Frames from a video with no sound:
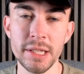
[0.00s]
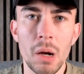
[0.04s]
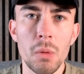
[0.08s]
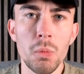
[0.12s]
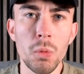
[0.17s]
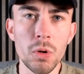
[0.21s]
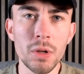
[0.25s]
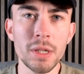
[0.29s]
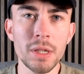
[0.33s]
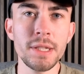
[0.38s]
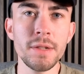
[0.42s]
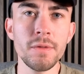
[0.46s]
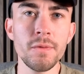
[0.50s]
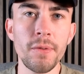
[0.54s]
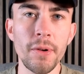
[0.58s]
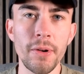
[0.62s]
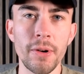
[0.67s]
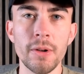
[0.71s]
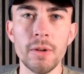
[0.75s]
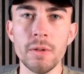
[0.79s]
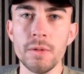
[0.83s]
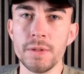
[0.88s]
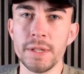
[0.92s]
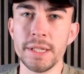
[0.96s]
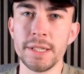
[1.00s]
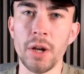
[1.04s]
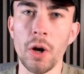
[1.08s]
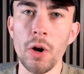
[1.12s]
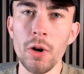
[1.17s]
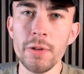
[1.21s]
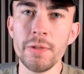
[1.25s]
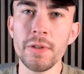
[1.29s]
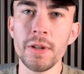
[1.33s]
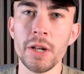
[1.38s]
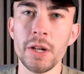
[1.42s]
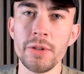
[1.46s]
And what this involves is
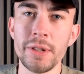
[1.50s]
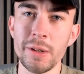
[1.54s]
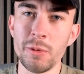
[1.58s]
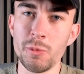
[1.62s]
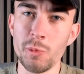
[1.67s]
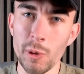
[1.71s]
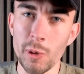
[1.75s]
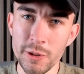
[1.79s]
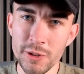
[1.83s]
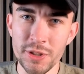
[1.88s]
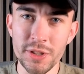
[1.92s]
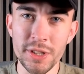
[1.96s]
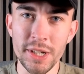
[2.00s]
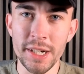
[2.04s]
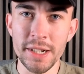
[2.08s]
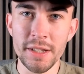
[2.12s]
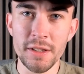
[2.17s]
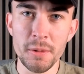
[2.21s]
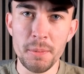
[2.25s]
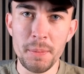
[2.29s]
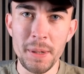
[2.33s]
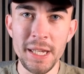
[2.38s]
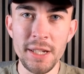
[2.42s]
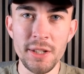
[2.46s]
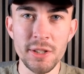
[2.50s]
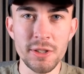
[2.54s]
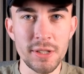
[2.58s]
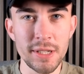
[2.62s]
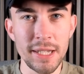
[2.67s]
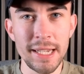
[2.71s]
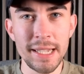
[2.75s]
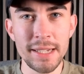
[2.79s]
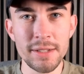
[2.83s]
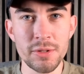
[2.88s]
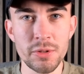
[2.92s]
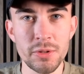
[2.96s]
overloading one side of the pitch
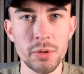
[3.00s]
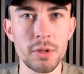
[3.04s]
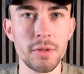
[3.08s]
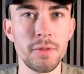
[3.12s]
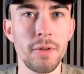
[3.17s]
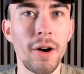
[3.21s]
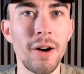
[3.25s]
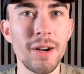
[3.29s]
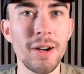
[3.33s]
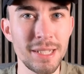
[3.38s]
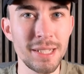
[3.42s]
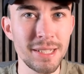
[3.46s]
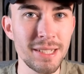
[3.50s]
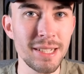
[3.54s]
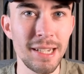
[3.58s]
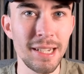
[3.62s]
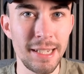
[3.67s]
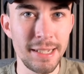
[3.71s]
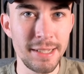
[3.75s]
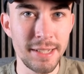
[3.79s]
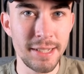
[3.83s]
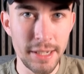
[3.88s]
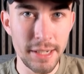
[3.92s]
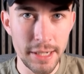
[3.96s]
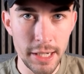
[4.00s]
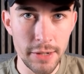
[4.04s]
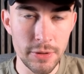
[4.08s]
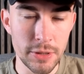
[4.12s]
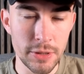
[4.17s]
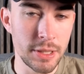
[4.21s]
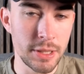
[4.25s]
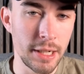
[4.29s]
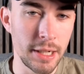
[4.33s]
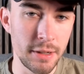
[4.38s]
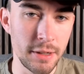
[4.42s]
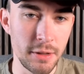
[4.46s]
and then sort of isolating the other
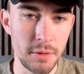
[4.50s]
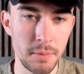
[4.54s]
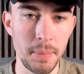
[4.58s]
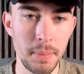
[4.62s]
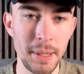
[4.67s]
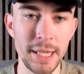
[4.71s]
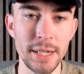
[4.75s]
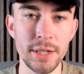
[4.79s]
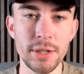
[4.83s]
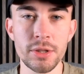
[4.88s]
side of the pitch.